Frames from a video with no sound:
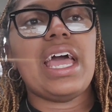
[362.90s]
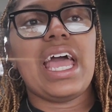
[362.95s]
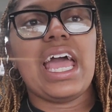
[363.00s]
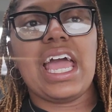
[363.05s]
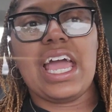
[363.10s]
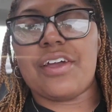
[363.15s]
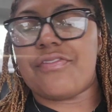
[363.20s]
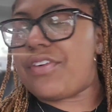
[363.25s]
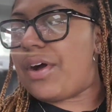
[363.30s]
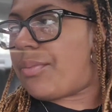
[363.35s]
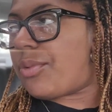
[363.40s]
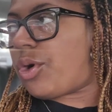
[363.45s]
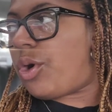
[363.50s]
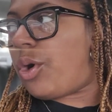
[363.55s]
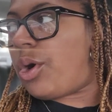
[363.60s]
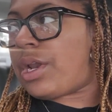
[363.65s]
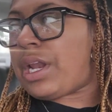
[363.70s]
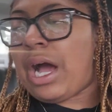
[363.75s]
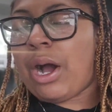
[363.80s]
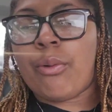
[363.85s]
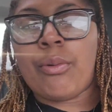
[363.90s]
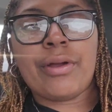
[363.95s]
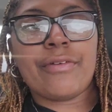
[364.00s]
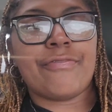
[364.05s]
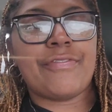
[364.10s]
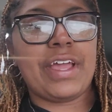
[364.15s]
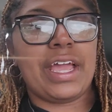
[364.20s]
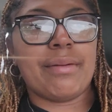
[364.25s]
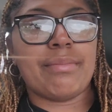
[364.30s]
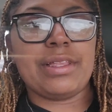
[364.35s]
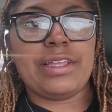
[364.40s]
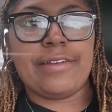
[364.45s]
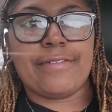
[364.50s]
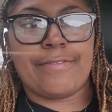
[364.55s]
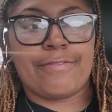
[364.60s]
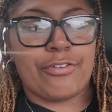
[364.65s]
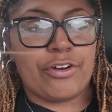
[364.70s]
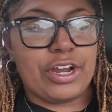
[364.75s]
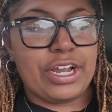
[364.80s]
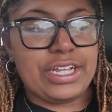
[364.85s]
if I'm going out with family,
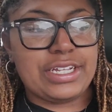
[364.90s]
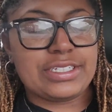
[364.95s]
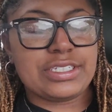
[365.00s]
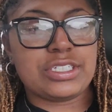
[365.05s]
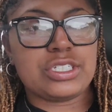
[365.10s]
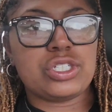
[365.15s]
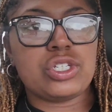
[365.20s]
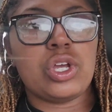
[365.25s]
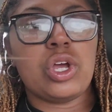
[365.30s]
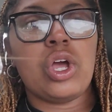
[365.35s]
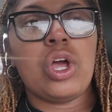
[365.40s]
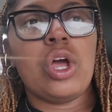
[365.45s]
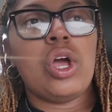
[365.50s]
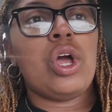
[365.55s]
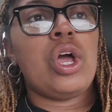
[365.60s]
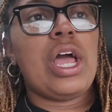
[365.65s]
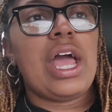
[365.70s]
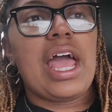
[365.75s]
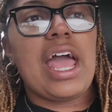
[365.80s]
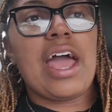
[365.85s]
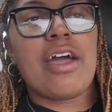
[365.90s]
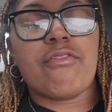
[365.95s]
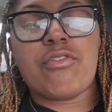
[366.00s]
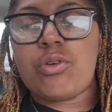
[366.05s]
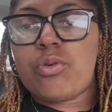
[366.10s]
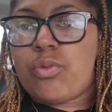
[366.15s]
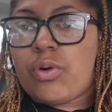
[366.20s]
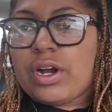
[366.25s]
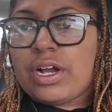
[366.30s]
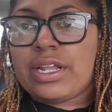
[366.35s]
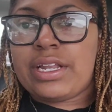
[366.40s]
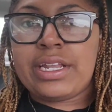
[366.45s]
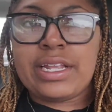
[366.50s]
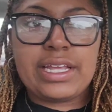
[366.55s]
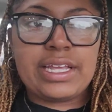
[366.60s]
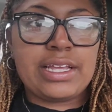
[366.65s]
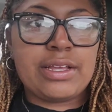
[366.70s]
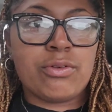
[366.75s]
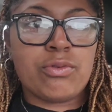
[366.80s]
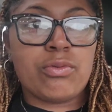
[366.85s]
friends,
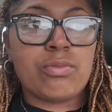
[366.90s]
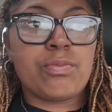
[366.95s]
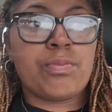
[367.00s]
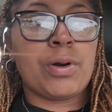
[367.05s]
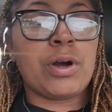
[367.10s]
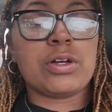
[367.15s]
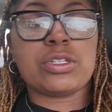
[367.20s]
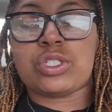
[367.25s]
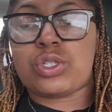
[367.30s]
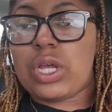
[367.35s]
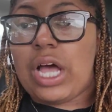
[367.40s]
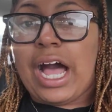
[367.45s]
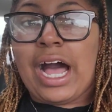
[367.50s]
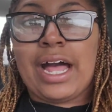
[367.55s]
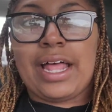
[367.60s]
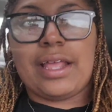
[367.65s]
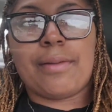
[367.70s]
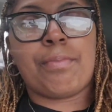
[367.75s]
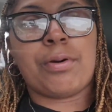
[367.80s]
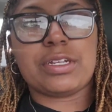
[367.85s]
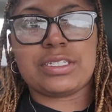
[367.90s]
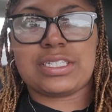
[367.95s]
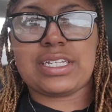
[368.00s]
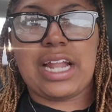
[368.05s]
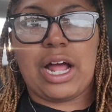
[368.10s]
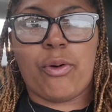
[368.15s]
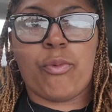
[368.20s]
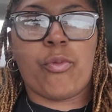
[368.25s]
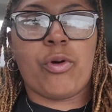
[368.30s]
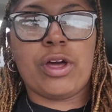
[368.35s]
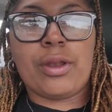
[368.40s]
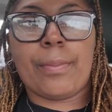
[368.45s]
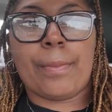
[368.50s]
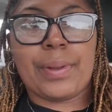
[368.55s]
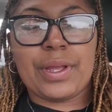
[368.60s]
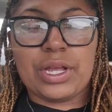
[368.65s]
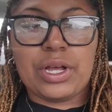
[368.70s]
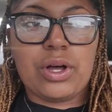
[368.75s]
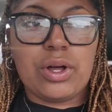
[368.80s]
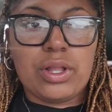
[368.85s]
everyone puts uh, puts it on one
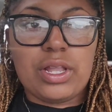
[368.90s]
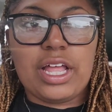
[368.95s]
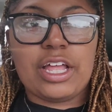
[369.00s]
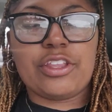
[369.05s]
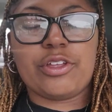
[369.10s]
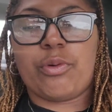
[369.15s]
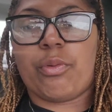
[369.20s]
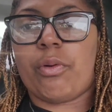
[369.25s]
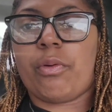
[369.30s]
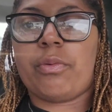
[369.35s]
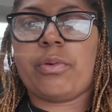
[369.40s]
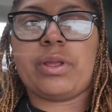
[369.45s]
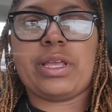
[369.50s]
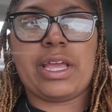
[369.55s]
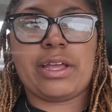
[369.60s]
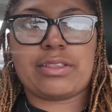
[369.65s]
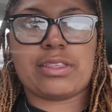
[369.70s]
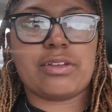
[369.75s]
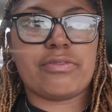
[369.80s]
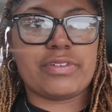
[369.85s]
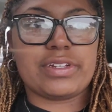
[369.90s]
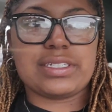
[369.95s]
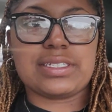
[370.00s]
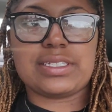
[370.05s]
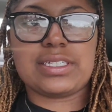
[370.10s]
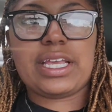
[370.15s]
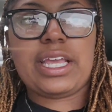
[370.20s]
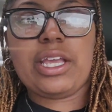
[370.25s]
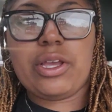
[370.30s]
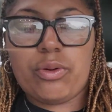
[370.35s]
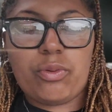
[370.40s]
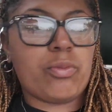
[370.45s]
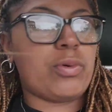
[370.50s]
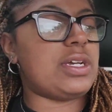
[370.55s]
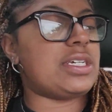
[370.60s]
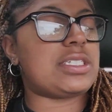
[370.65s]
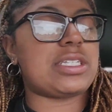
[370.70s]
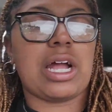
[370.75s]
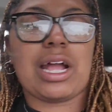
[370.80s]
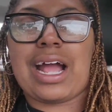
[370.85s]
bill, and then when we get the receipt,
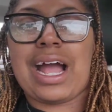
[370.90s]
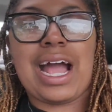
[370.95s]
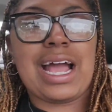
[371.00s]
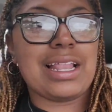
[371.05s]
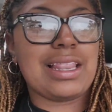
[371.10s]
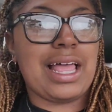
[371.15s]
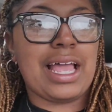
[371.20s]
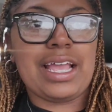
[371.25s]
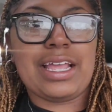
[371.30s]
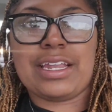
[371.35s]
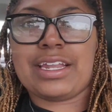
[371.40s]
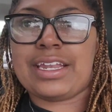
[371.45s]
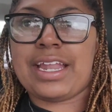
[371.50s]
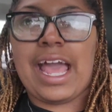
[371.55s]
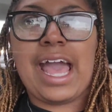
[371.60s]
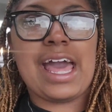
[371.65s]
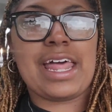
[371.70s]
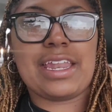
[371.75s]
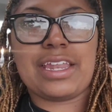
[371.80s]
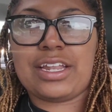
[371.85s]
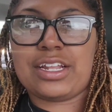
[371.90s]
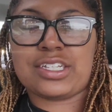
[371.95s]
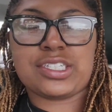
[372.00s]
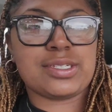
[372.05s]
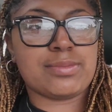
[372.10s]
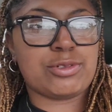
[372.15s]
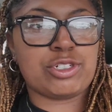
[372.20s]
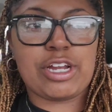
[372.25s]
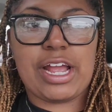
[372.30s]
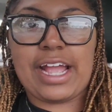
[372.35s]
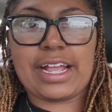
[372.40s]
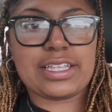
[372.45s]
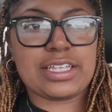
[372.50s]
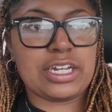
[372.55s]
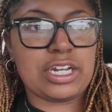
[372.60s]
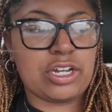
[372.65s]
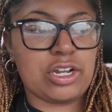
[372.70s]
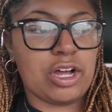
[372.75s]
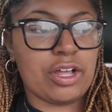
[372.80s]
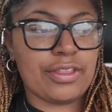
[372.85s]
we start highlighting and adding and subtracting
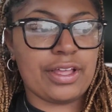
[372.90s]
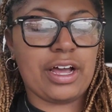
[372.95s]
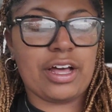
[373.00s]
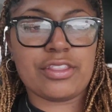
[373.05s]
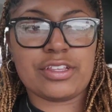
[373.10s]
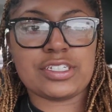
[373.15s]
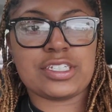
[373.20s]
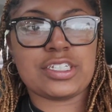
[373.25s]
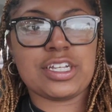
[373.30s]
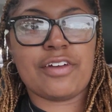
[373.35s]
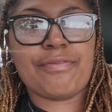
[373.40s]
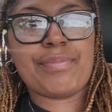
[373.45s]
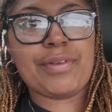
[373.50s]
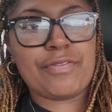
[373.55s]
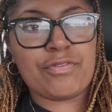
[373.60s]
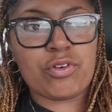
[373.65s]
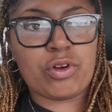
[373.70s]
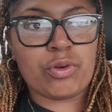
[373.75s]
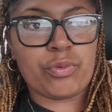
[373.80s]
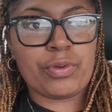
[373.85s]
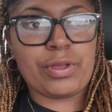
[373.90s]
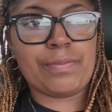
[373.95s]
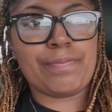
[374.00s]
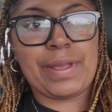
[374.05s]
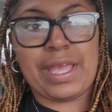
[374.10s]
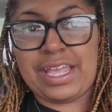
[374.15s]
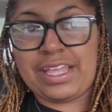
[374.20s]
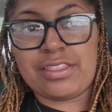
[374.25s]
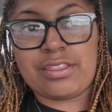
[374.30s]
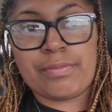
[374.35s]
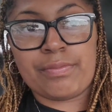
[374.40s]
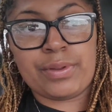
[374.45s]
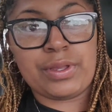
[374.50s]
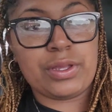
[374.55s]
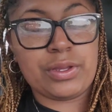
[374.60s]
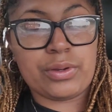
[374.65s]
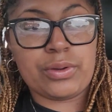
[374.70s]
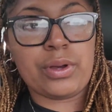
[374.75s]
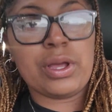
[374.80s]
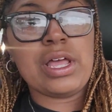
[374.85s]
and all that other stuff before we pay the
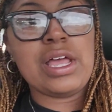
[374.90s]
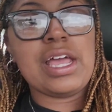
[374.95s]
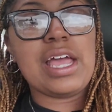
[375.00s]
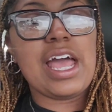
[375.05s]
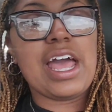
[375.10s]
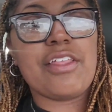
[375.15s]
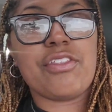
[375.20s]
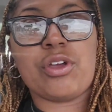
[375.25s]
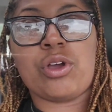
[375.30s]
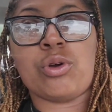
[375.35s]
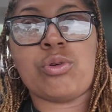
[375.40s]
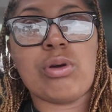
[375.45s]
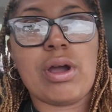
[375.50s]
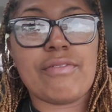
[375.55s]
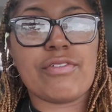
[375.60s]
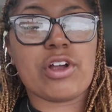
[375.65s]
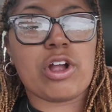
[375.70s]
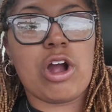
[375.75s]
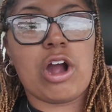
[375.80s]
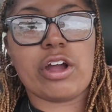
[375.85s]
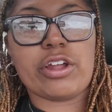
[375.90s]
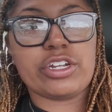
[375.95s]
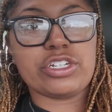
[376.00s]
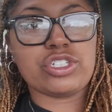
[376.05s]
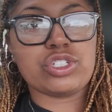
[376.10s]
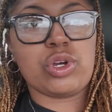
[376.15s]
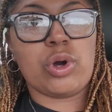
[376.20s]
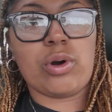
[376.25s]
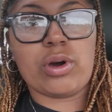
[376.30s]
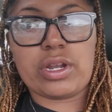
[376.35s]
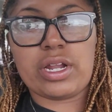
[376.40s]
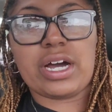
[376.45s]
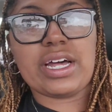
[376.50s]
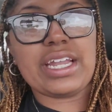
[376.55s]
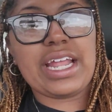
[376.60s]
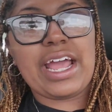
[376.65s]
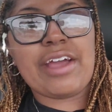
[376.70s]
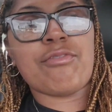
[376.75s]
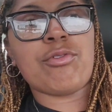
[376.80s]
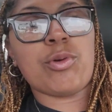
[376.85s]
bill. And then whoever card is going
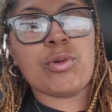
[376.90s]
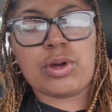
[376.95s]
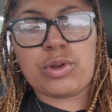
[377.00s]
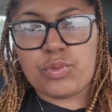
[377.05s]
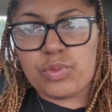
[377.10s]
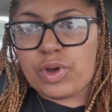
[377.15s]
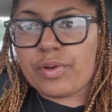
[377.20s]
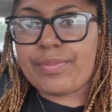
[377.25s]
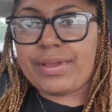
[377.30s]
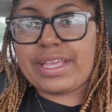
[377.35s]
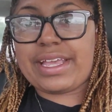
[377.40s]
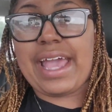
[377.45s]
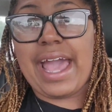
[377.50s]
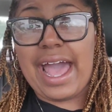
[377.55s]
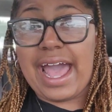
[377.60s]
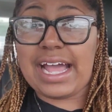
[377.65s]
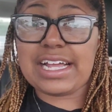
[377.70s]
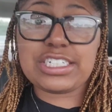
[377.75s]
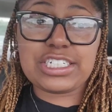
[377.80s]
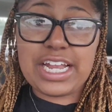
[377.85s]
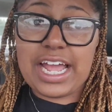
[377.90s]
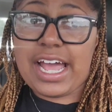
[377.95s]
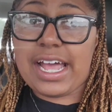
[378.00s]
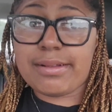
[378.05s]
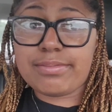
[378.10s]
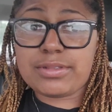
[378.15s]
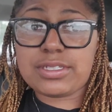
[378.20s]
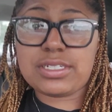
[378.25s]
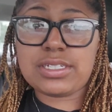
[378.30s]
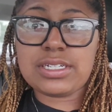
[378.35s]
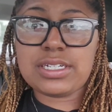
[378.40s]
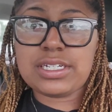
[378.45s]
on, everyone will be cash apped